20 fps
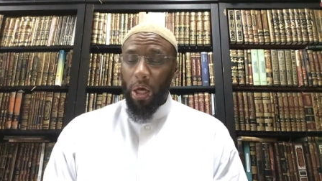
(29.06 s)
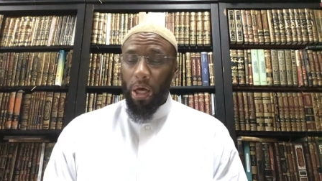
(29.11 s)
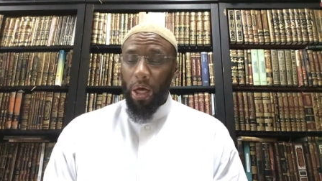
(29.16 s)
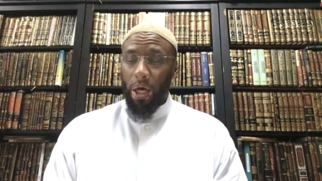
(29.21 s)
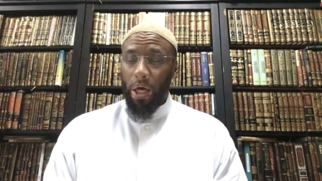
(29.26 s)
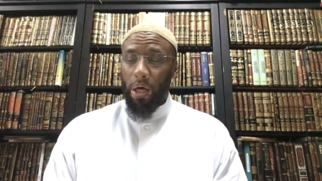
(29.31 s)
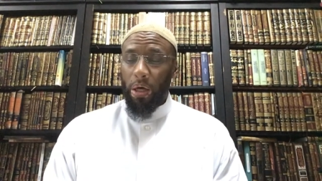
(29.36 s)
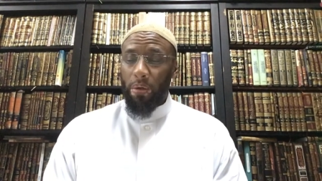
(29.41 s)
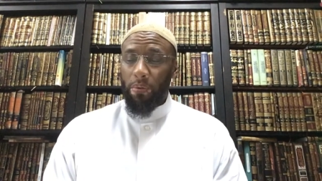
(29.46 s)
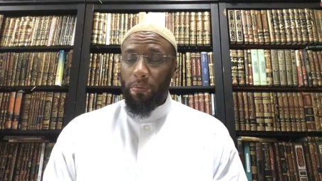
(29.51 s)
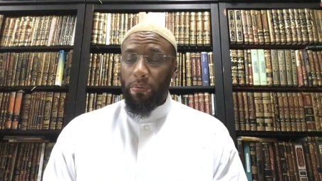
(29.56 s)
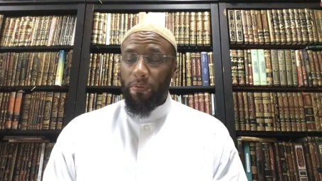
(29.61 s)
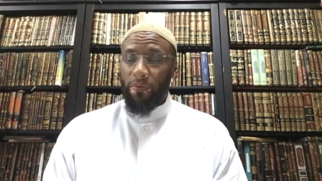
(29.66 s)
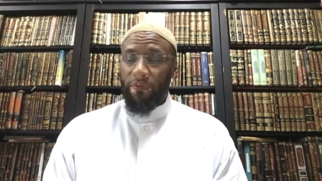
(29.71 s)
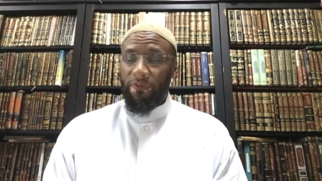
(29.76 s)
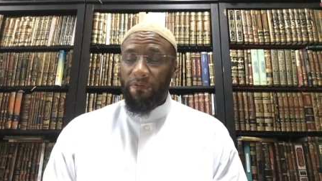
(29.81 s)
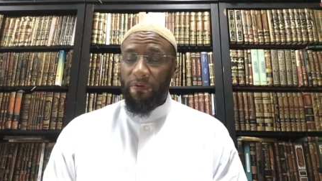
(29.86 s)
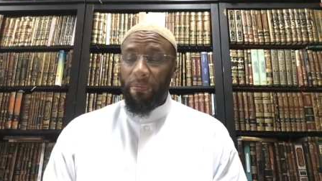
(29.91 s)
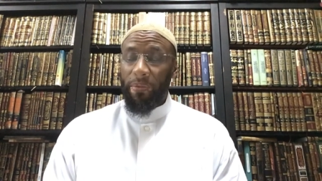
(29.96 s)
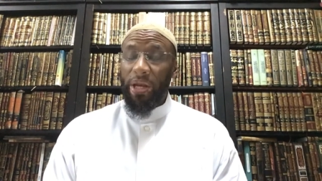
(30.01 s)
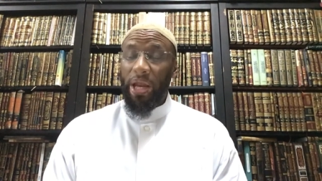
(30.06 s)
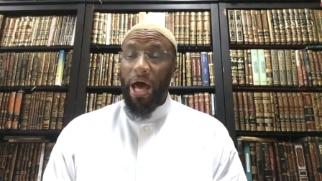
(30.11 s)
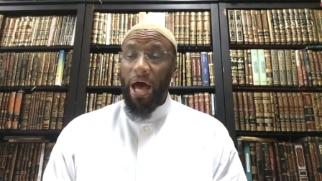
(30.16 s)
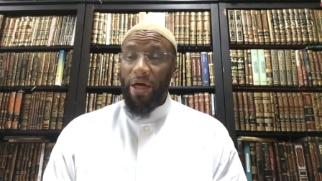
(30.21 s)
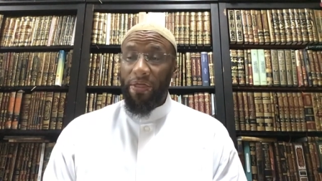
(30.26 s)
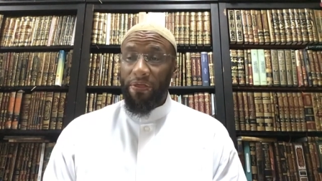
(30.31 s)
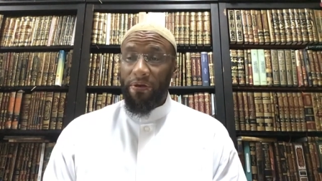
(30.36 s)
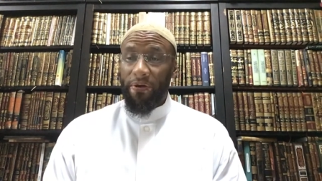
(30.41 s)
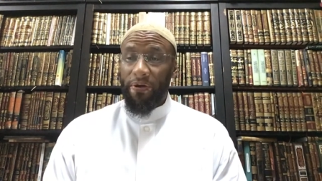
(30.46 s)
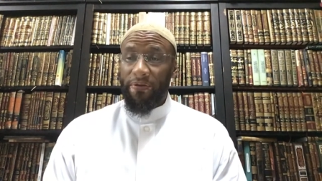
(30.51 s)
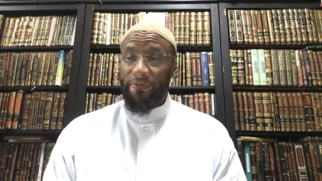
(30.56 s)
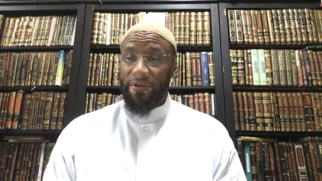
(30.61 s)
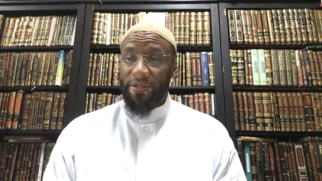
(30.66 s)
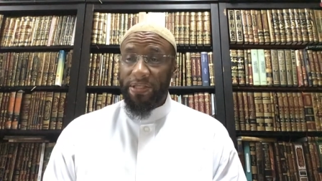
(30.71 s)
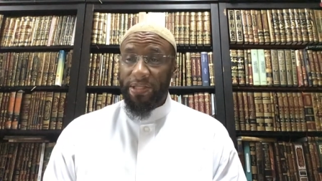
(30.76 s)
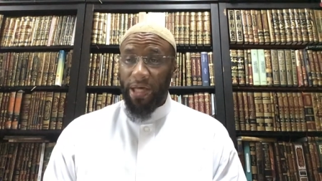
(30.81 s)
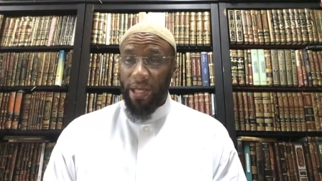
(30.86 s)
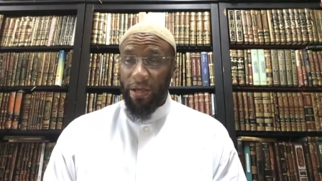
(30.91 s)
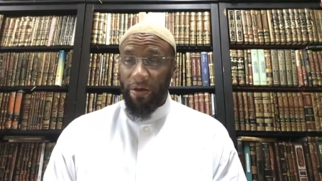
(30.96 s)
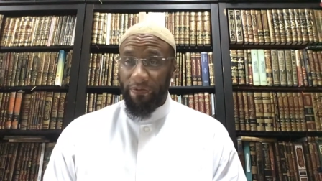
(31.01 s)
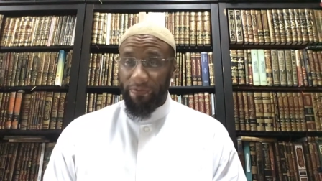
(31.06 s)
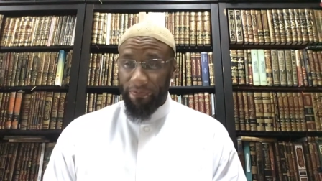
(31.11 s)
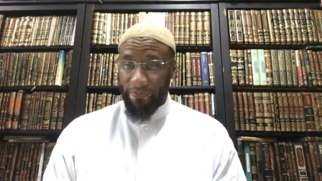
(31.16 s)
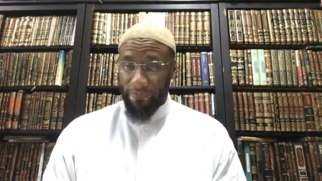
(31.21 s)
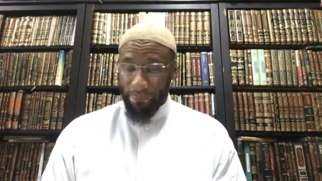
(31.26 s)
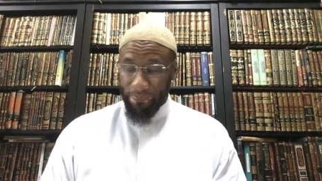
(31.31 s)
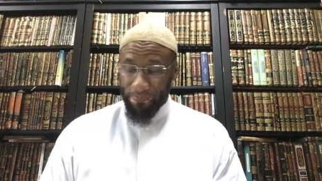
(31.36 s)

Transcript: Uh, from an athar of the Salaf,